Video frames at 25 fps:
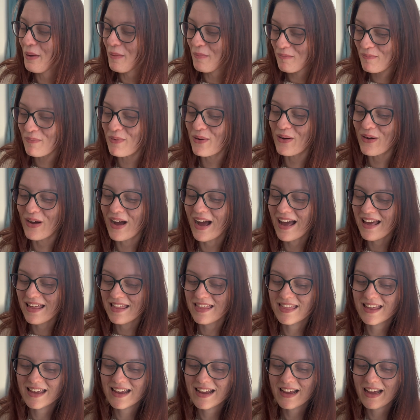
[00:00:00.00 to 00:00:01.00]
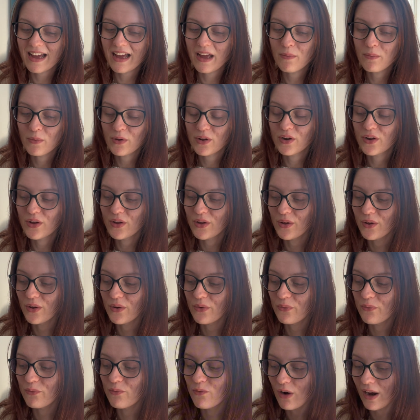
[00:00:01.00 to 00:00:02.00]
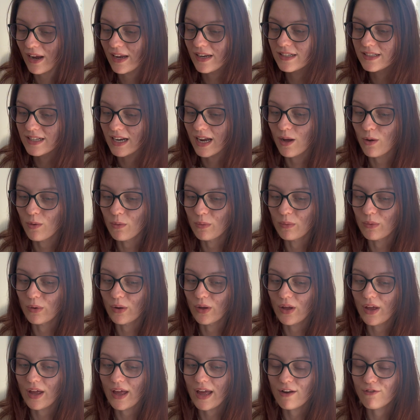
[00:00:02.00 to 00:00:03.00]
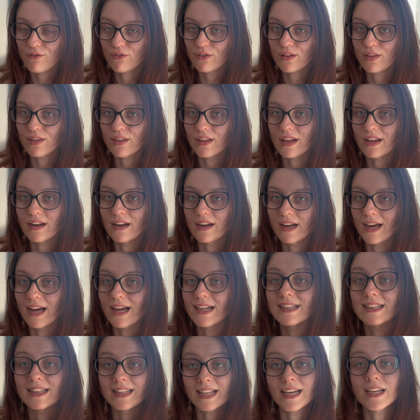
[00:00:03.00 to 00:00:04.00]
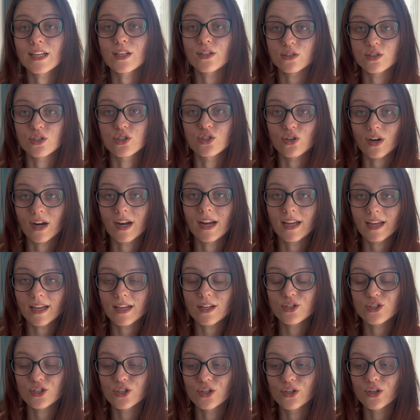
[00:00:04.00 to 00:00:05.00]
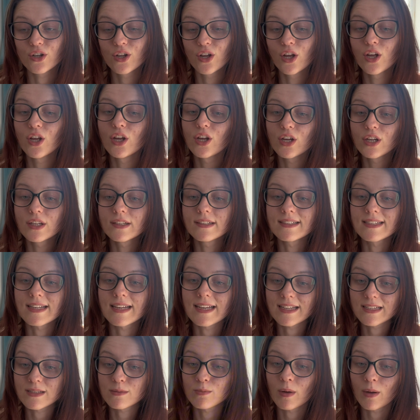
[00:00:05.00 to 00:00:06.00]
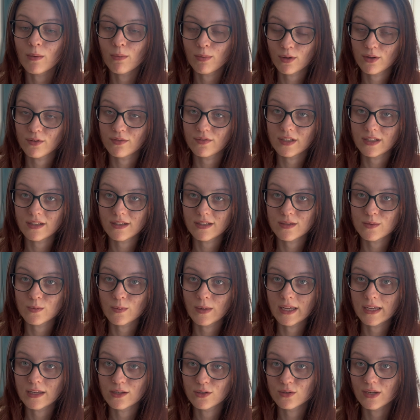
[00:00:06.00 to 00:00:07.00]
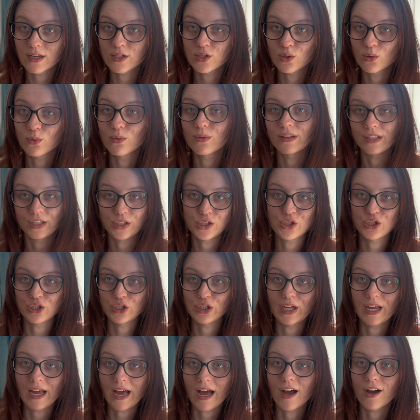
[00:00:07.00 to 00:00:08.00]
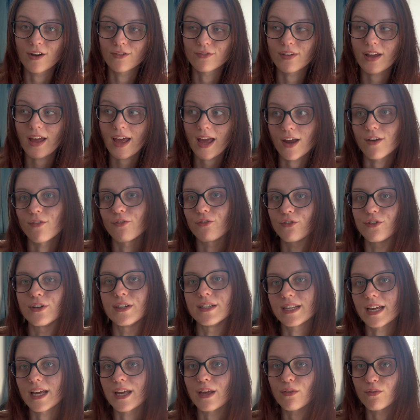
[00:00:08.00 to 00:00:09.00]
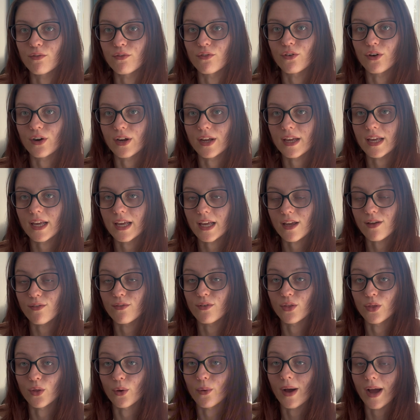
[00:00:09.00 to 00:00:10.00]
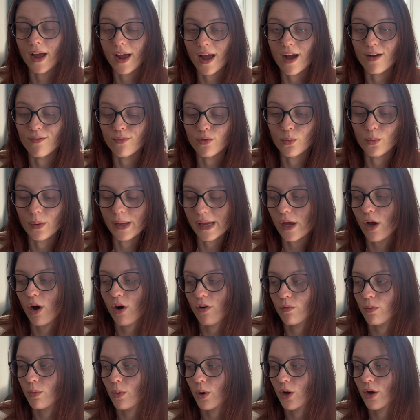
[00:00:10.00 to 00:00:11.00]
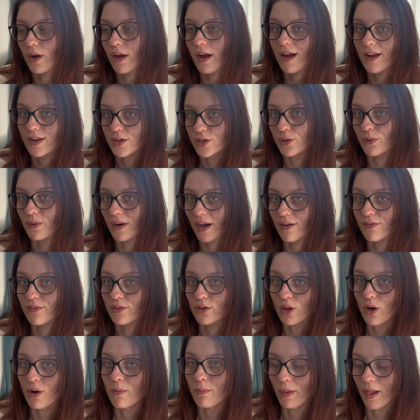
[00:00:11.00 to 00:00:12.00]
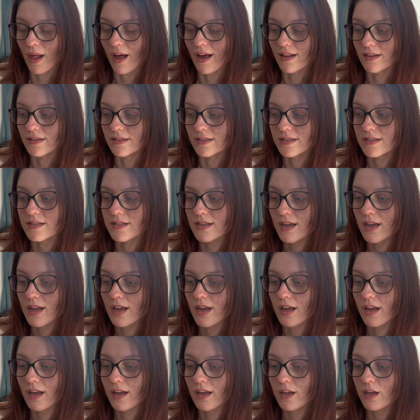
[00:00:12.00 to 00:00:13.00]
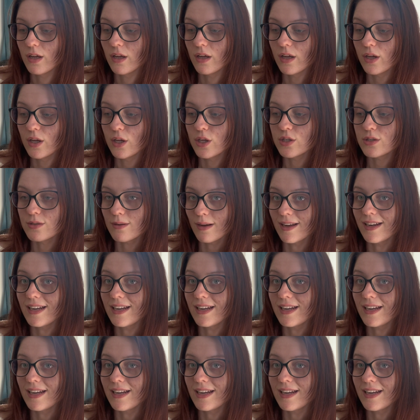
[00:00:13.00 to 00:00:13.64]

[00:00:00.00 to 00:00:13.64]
But I think I'm gonna write down everything I'd like to try and get done because it is my birthday this week, so I don't literally have every day free. Even though I have a week off work, I do have a lot of plans, so I